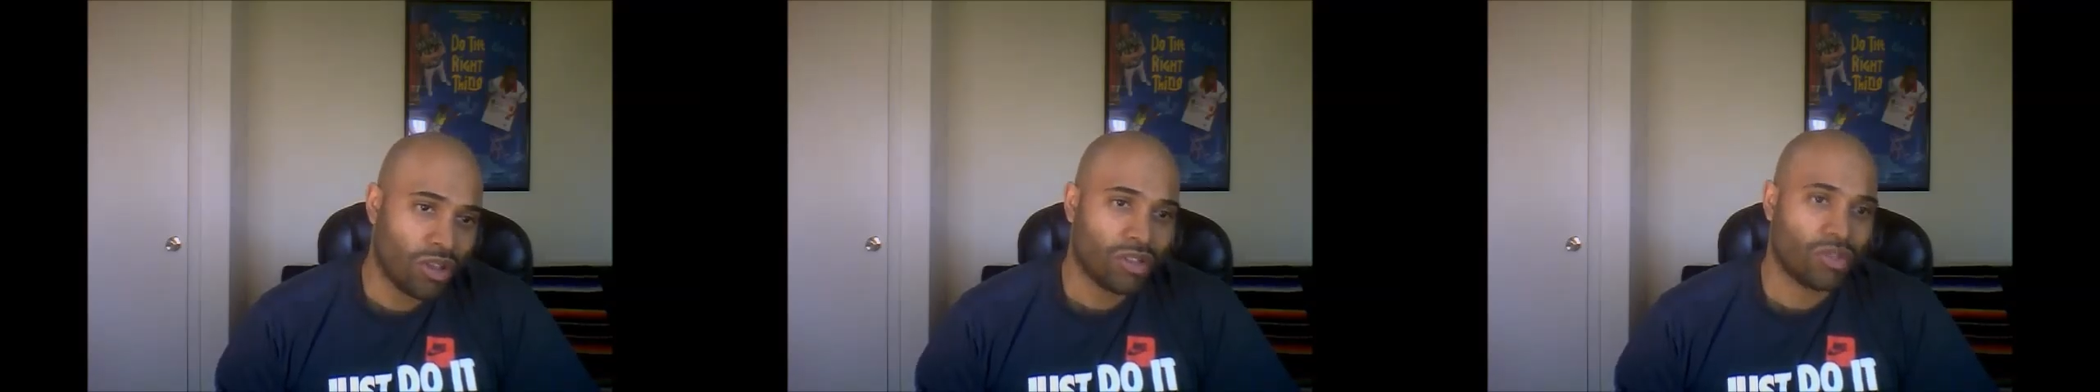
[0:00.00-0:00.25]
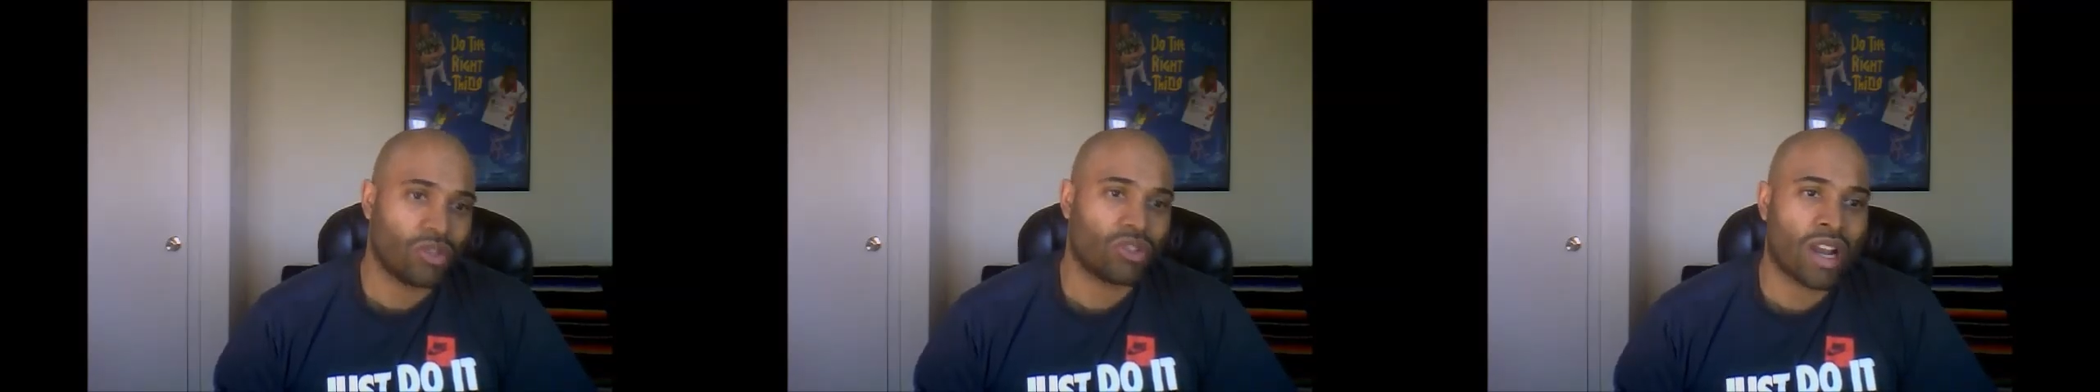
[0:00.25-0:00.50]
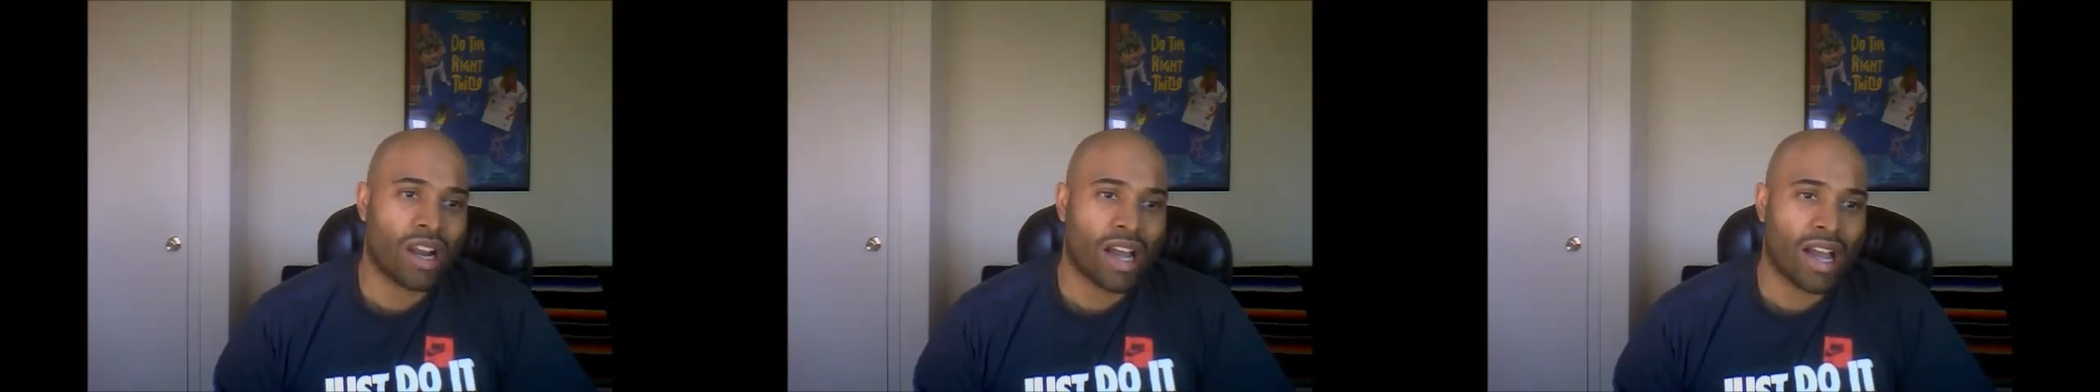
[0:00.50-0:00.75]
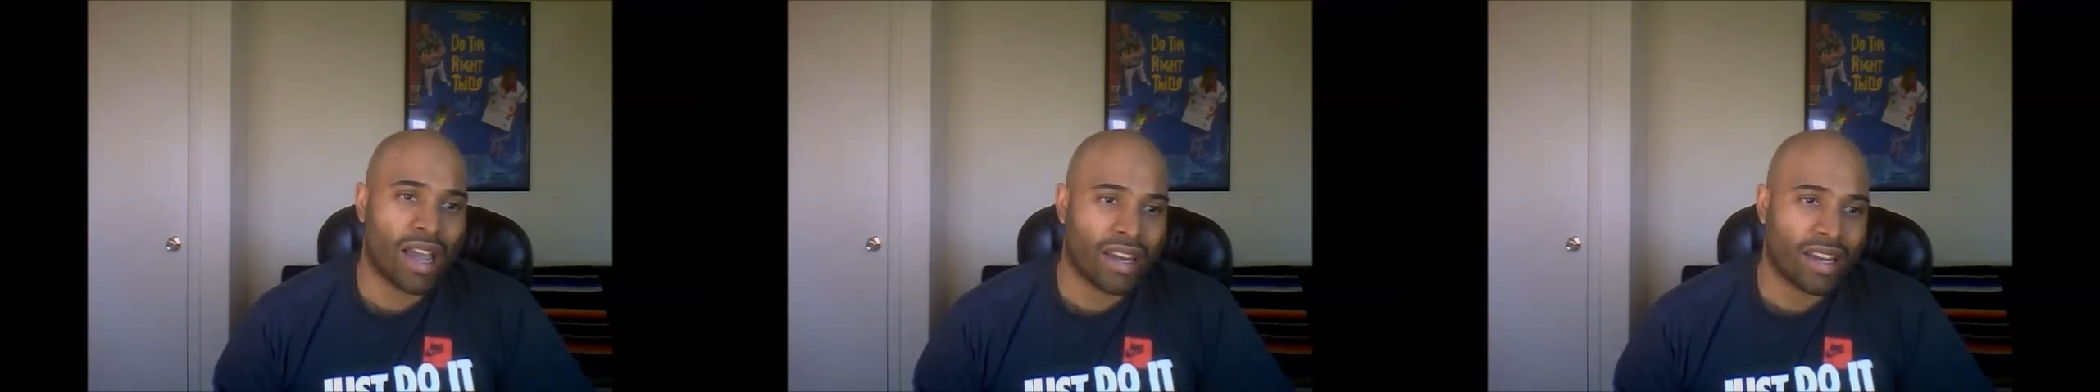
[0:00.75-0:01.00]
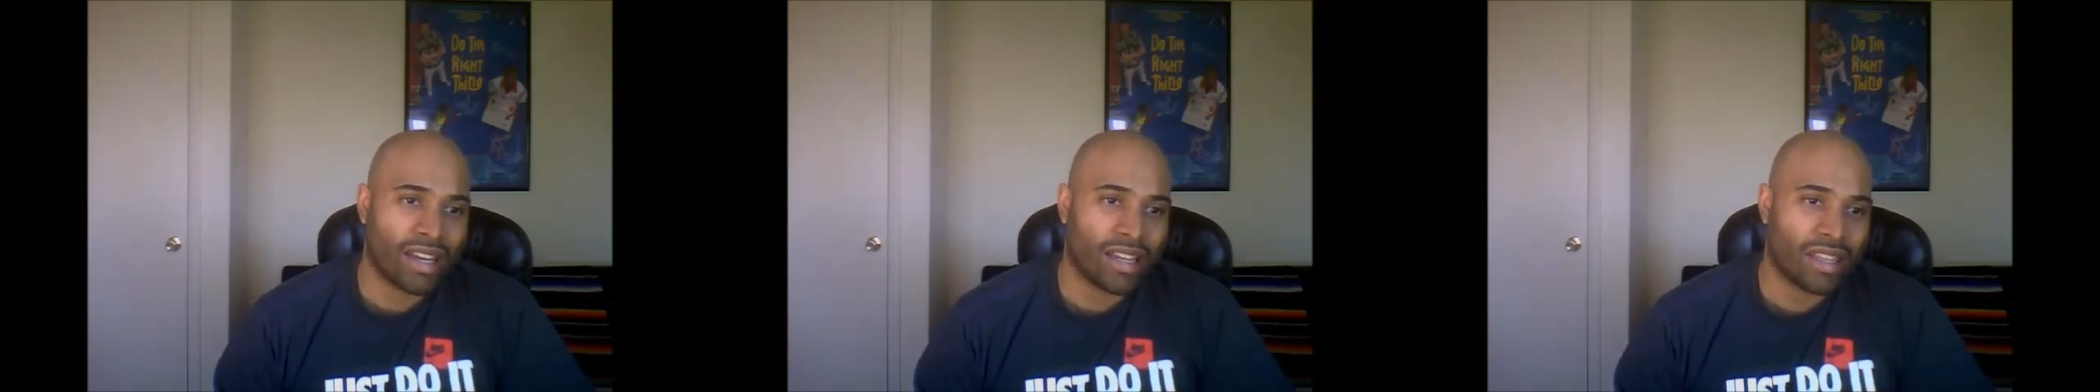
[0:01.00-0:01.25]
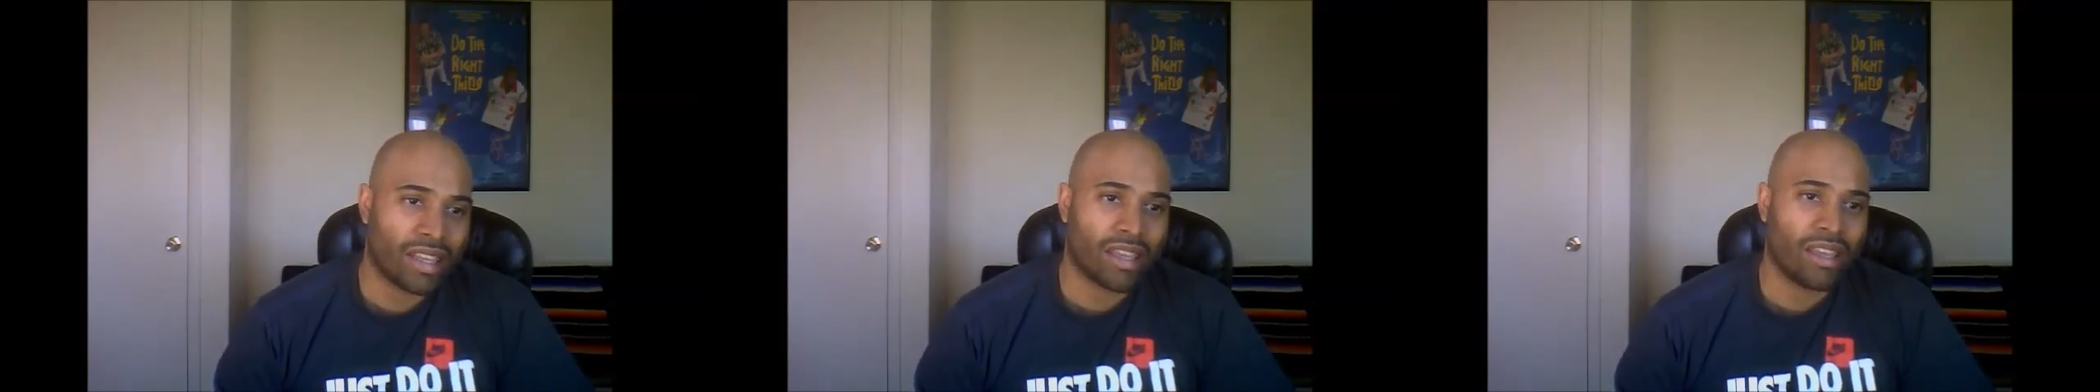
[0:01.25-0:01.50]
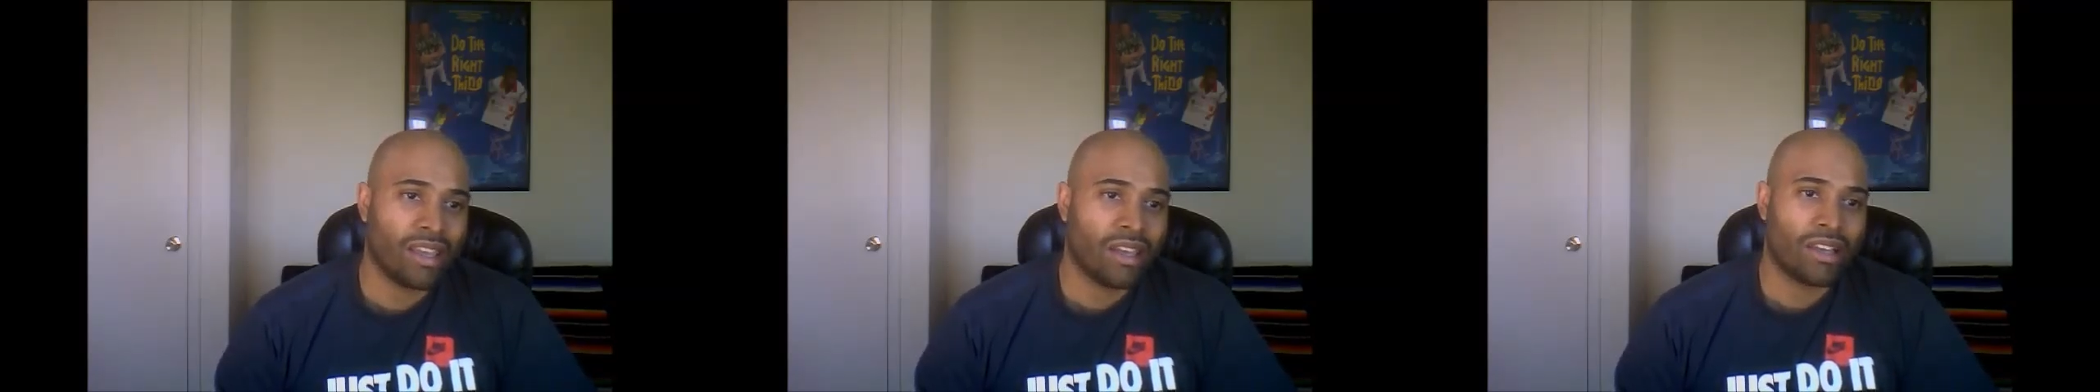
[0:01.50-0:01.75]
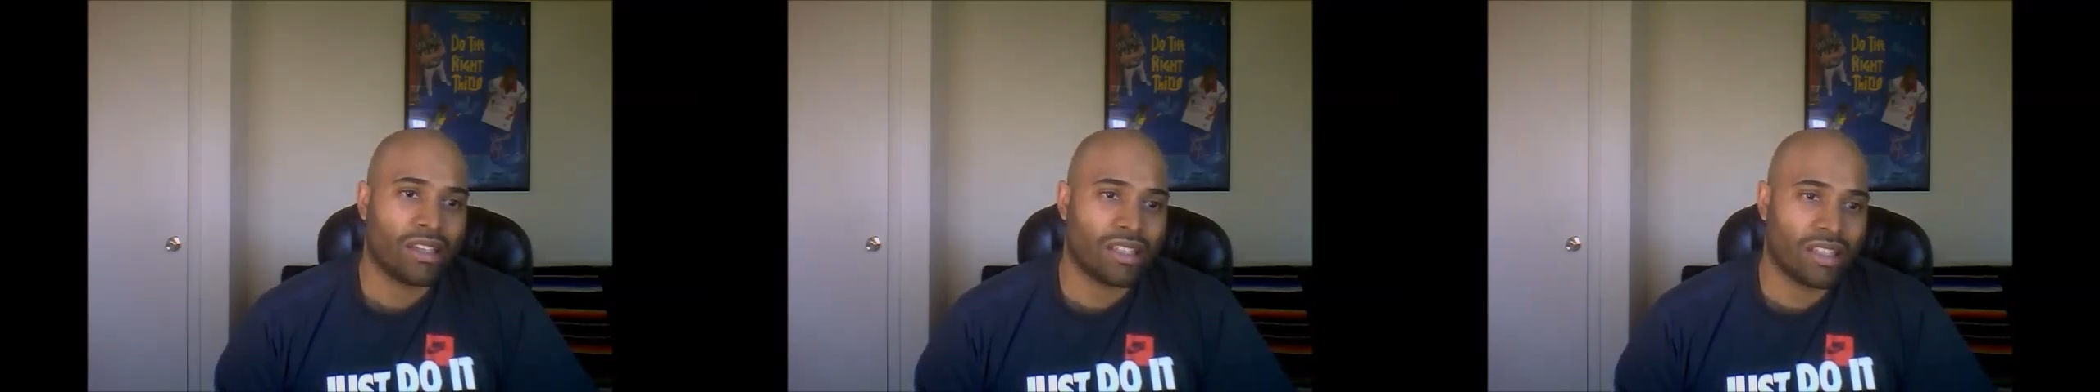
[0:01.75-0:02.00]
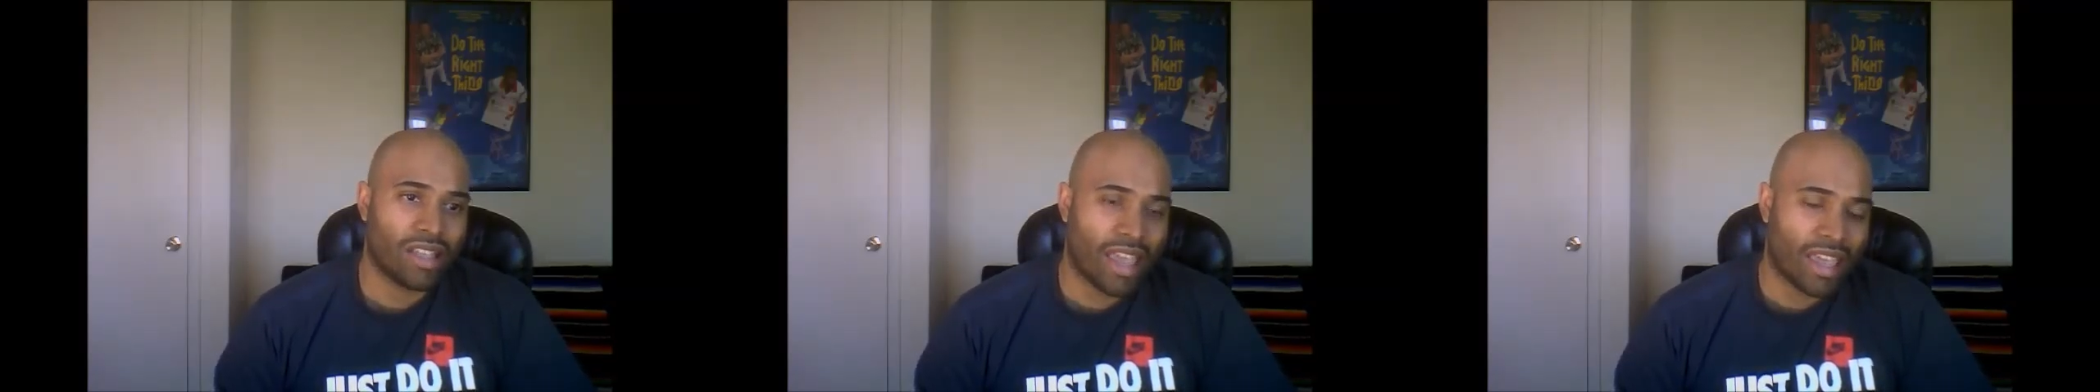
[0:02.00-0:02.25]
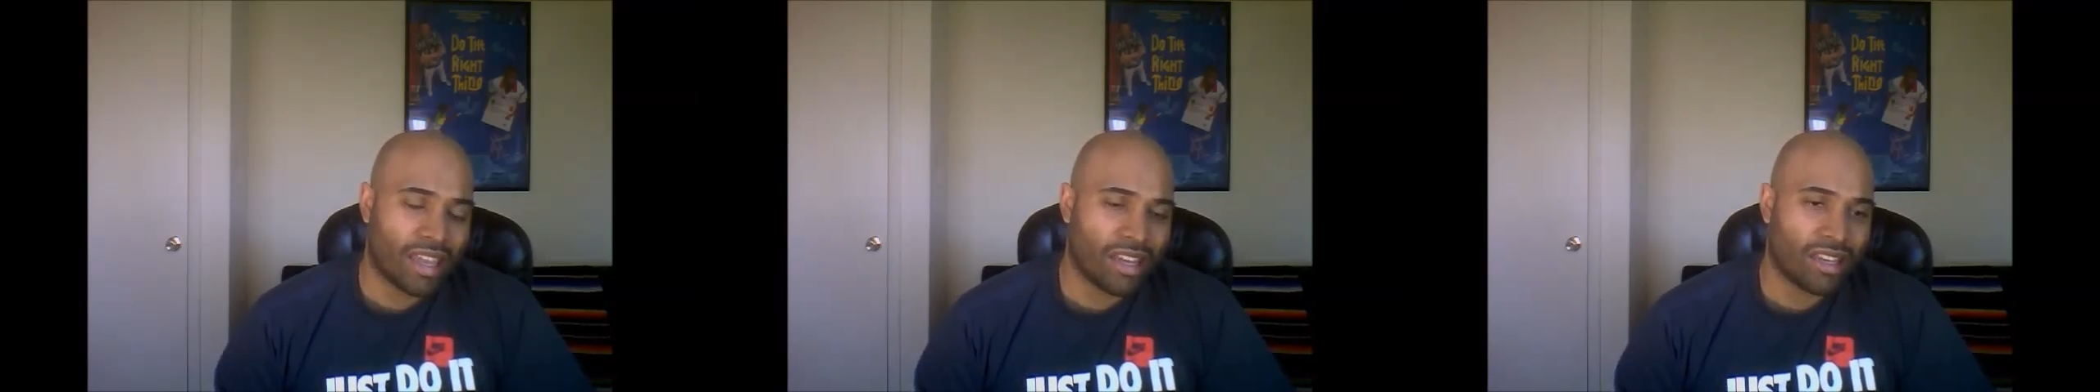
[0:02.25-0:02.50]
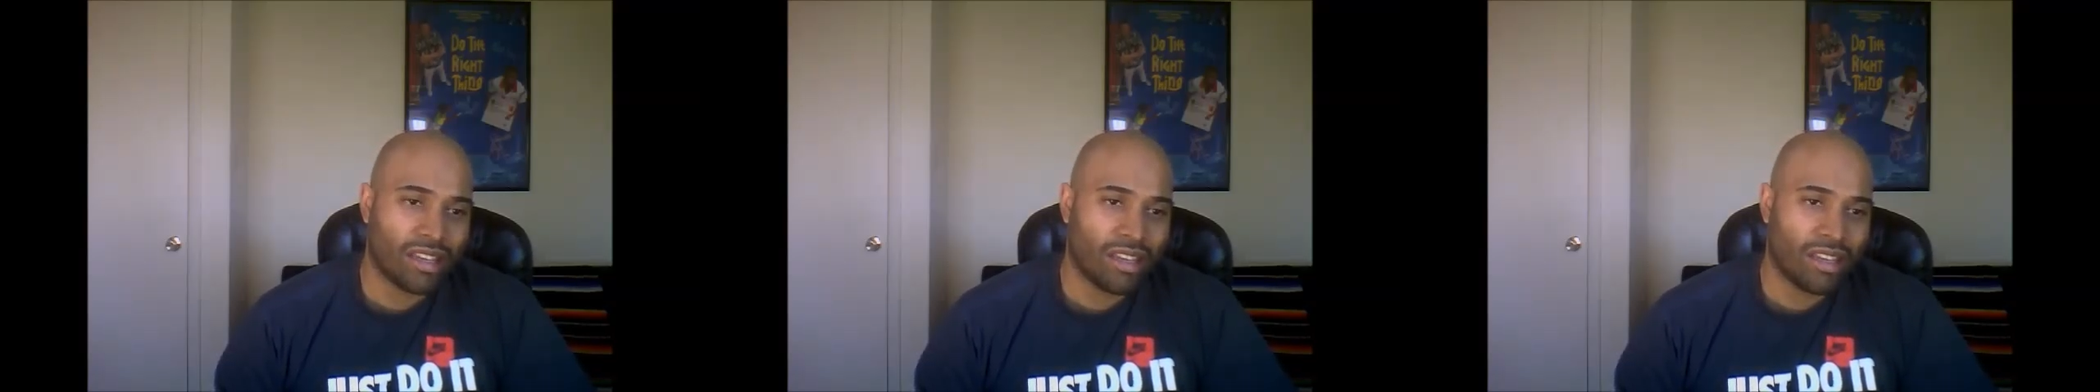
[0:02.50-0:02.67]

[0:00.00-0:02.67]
Don't try to hide anything, because in the end,